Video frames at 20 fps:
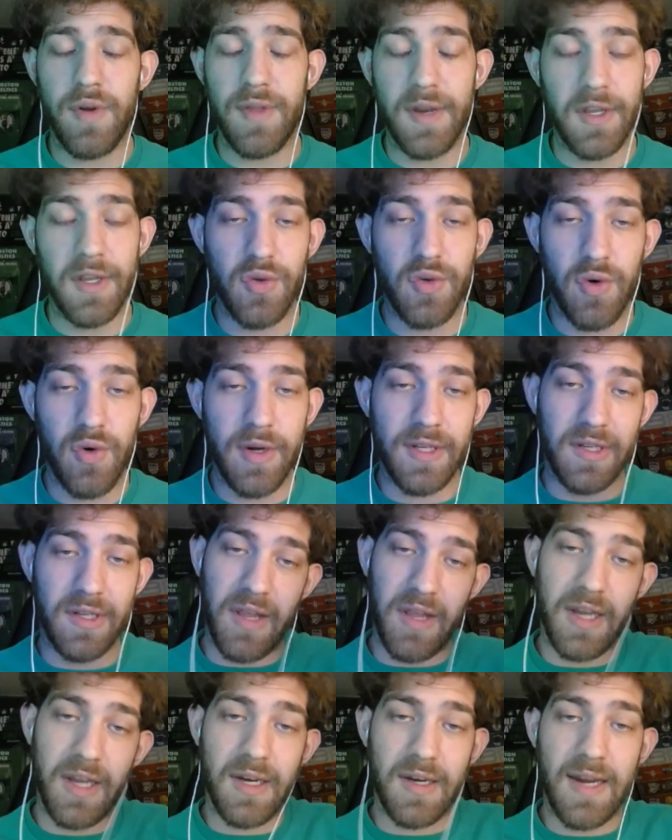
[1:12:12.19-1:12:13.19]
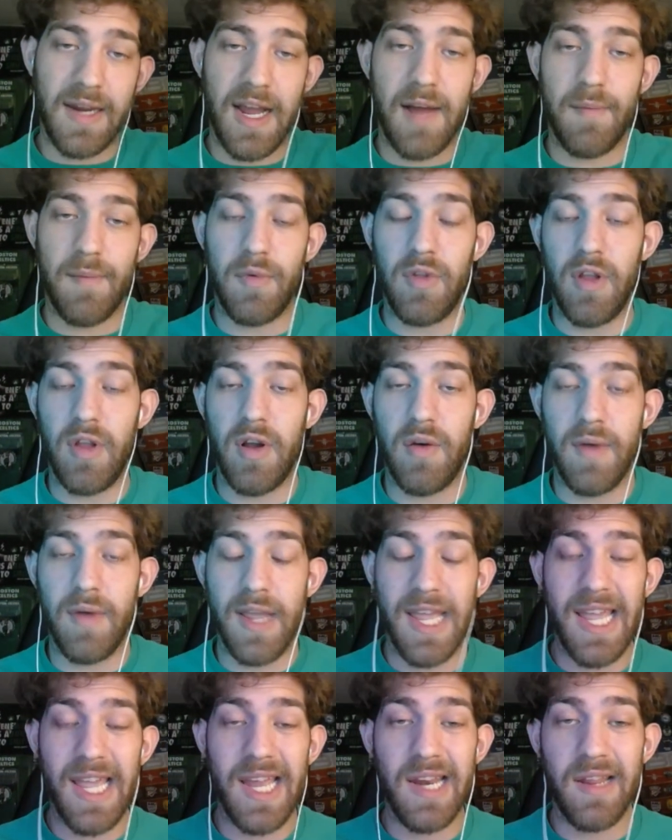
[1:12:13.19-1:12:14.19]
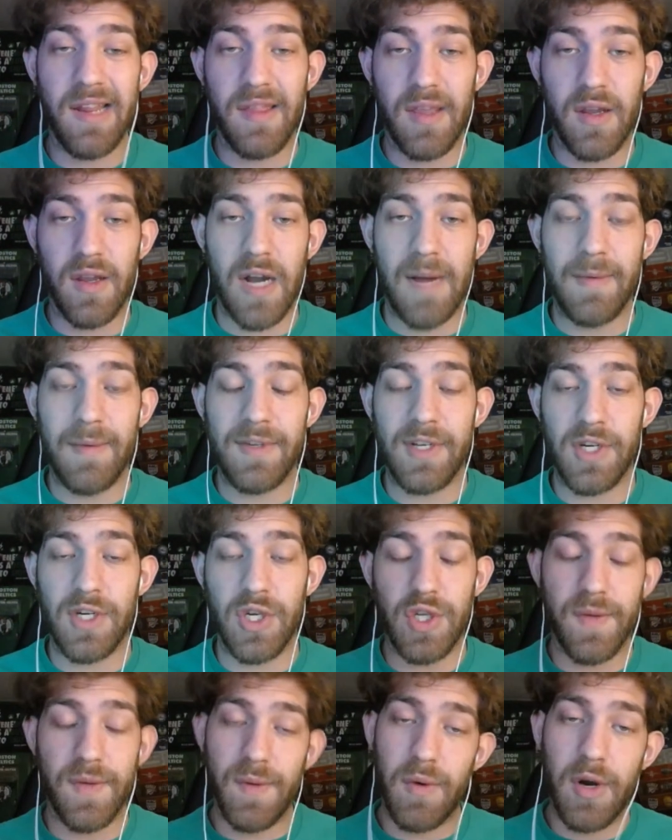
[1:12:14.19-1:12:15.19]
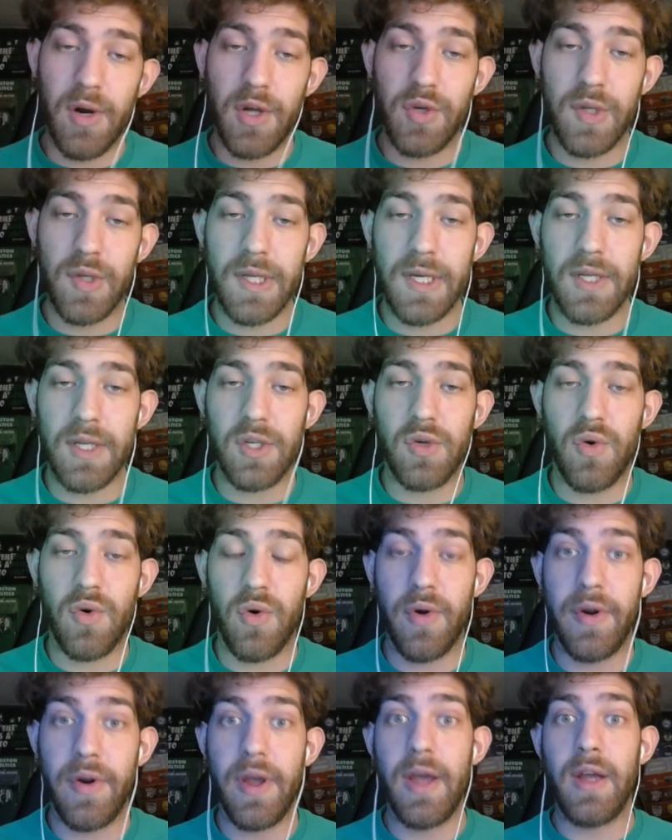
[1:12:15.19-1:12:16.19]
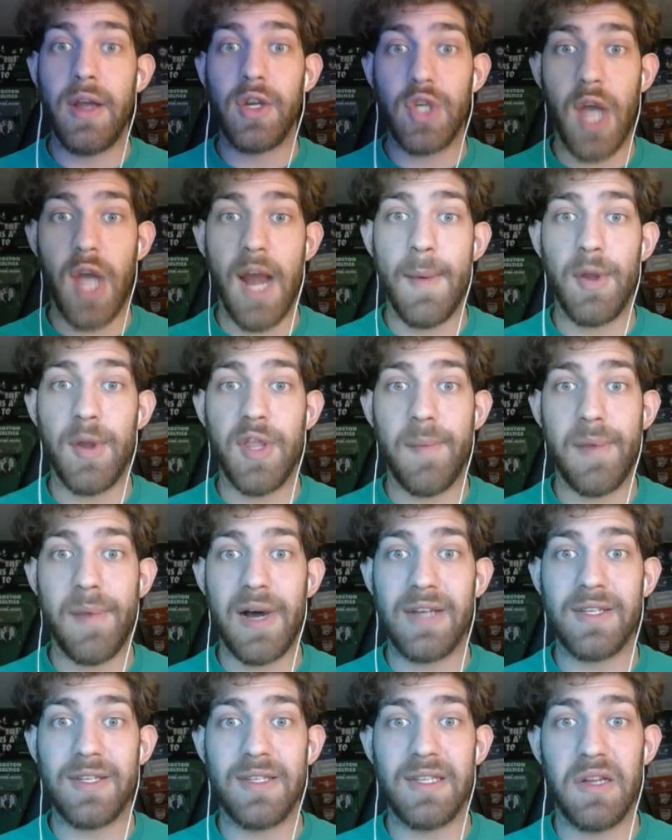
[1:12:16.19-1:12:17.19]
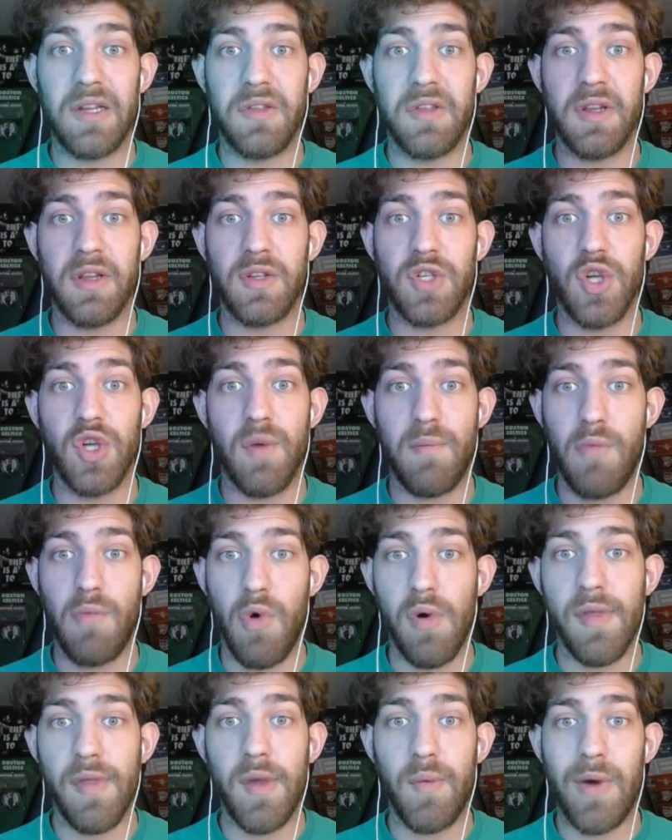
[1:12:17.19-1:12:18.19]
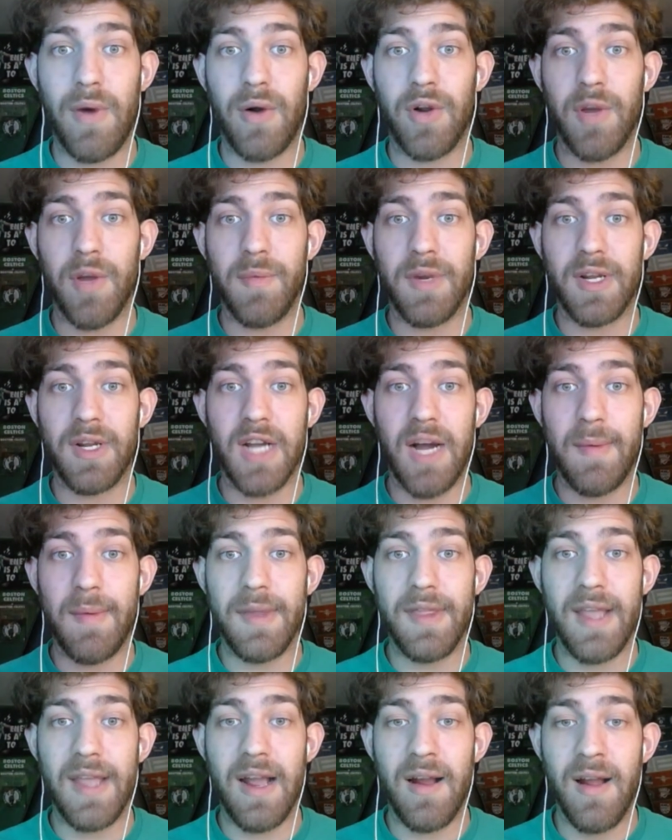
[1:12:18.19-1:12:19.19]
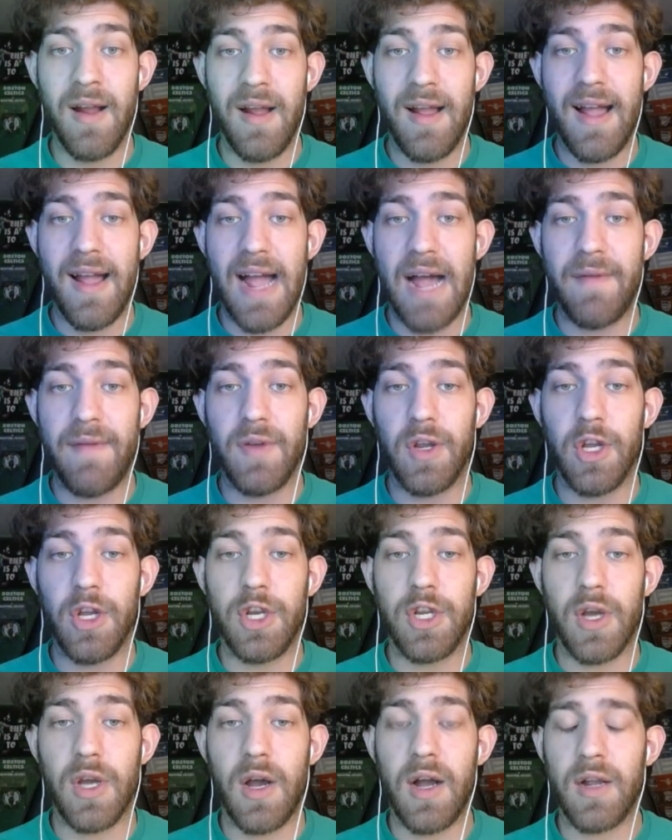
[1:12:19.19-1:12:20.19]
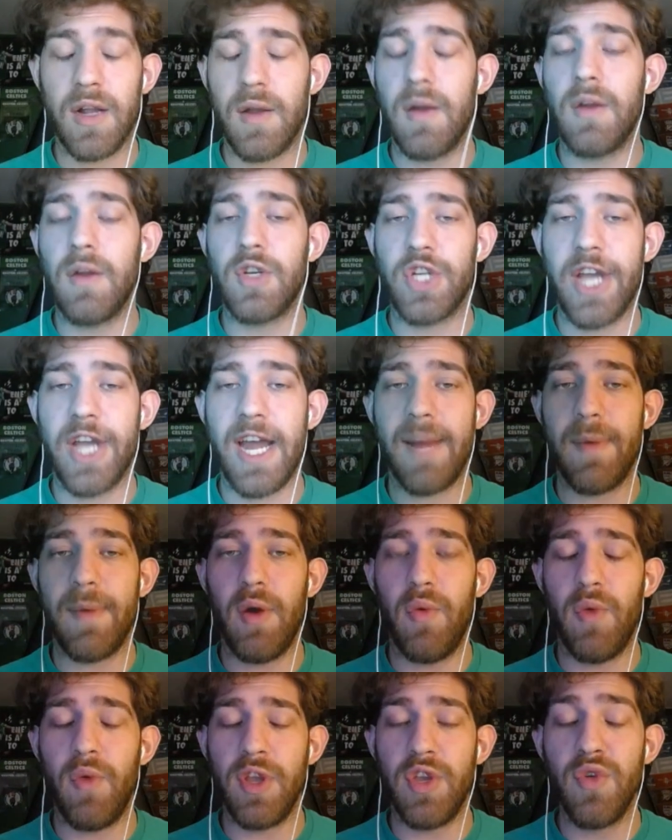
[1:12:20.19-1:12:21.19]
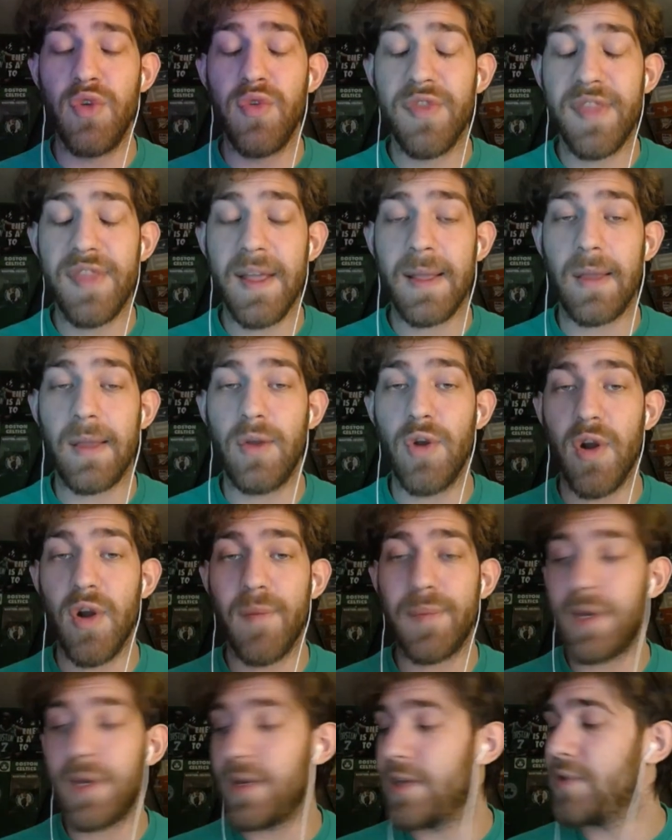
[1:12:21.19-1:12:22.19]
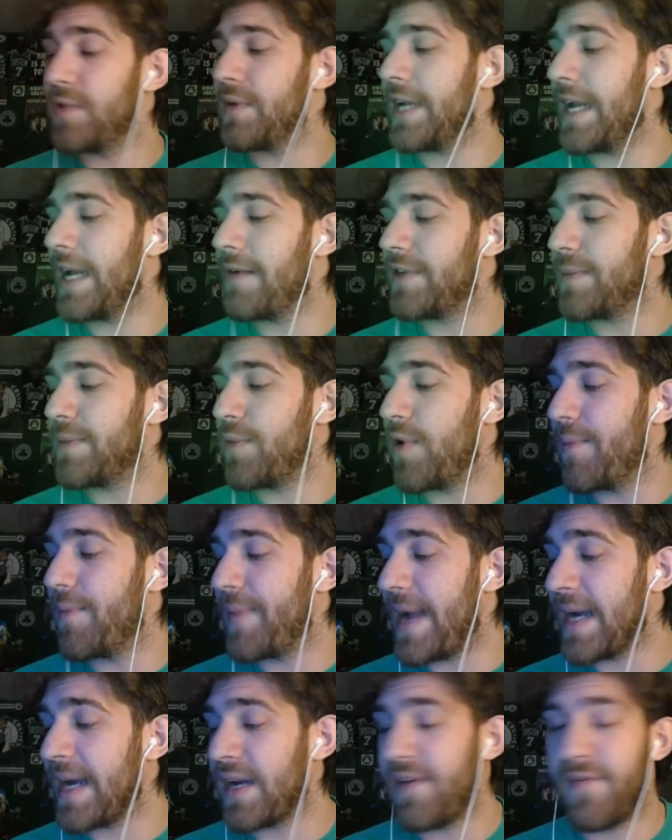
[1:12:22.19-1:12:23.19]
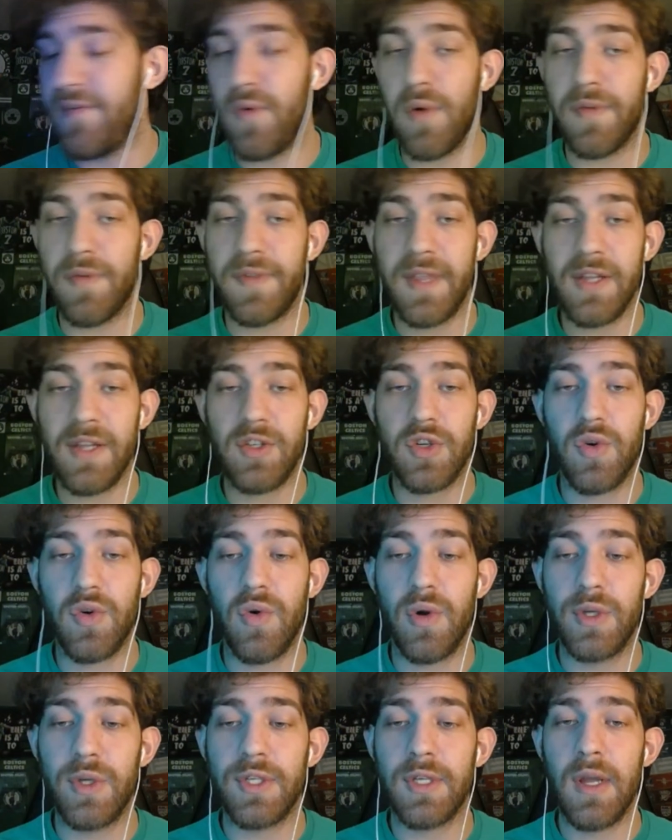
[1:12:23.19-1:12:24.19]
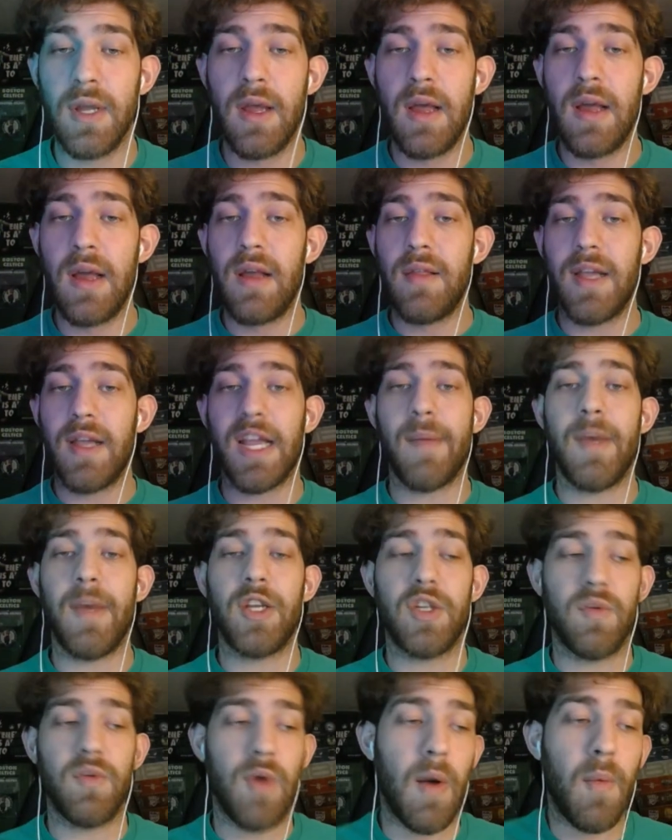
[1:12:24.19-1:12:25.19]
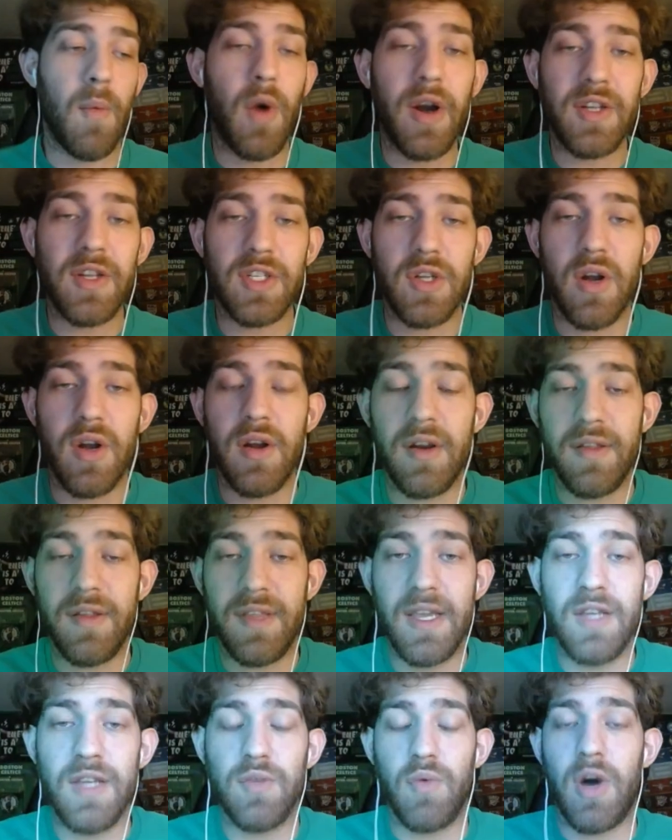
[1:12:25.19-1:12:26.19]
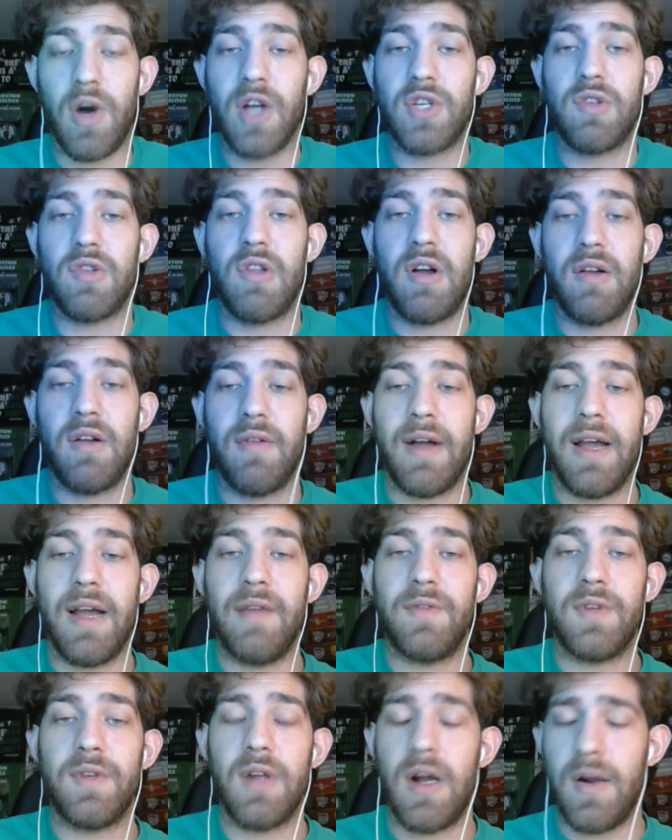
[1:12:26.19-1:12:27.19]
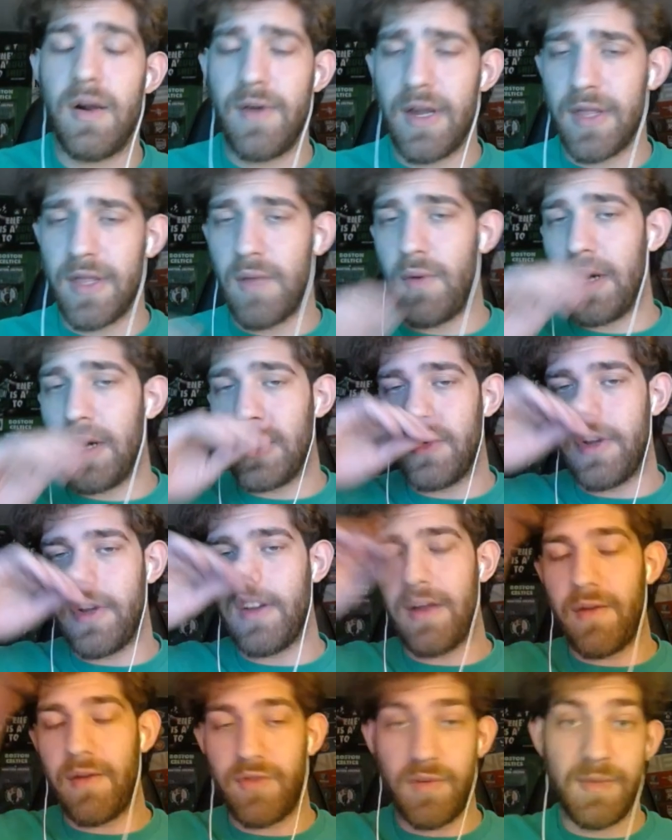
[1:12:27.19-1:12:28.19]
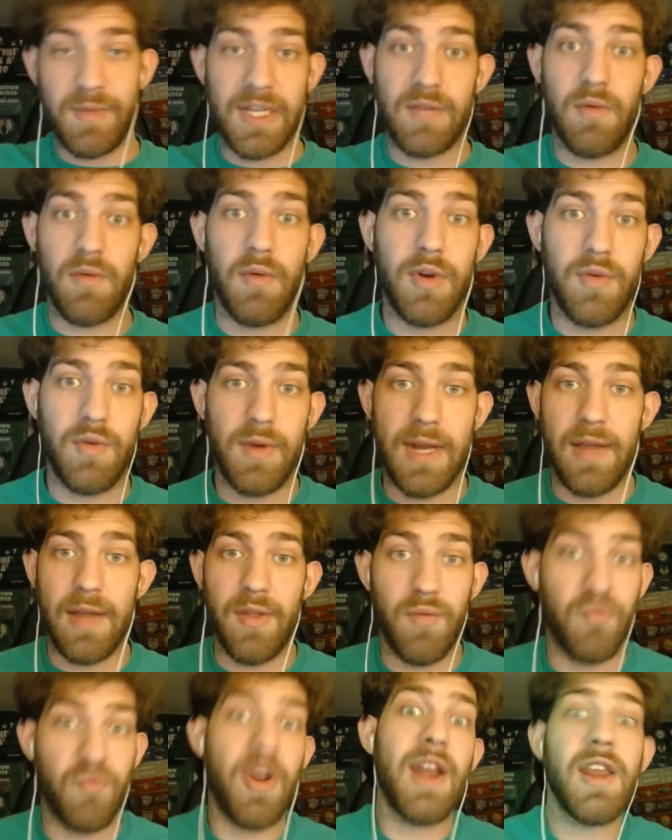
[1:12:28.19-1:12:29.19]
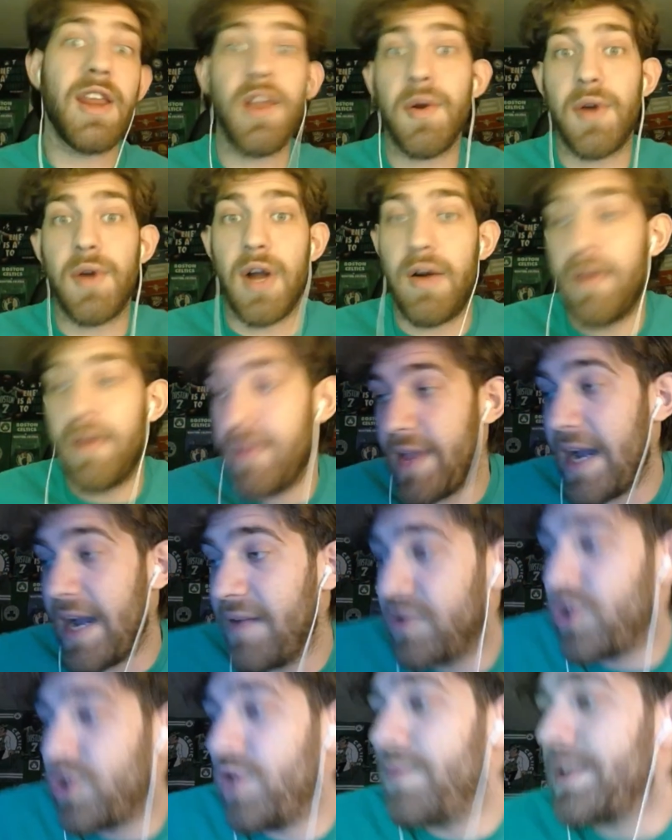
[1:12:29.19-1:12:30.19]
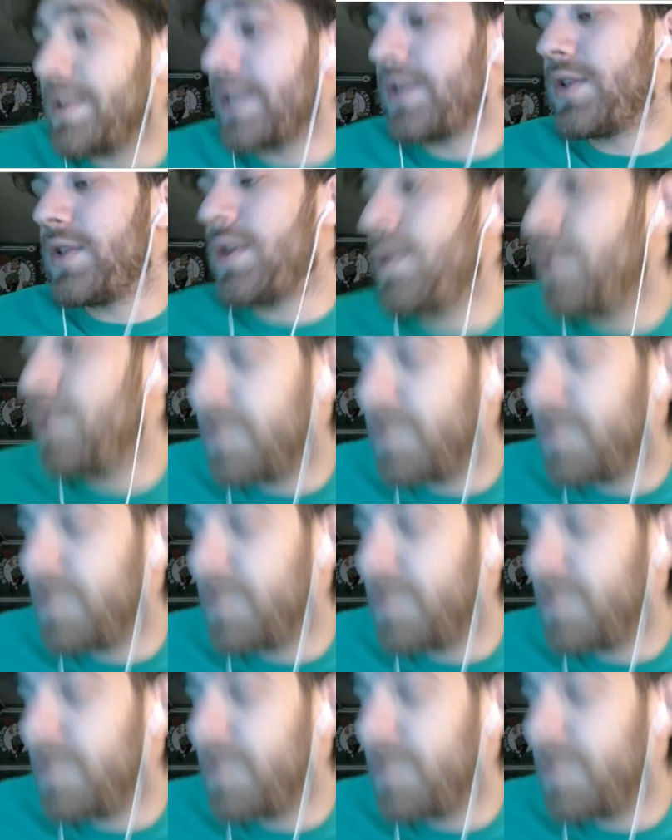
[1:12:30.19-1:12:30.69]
The Discord is linked down below in the comment section. So if you want to join the Discord, chat about the Boston Celtics, you're more than welcome to come in there, have a good talk, chat about what you think, your opinions. We can have some more back and forth discourse like I mentioned, I want to start these watch along lives, uh, not the watch along live streams, that's what we're doing now, the radio common live streams, excuse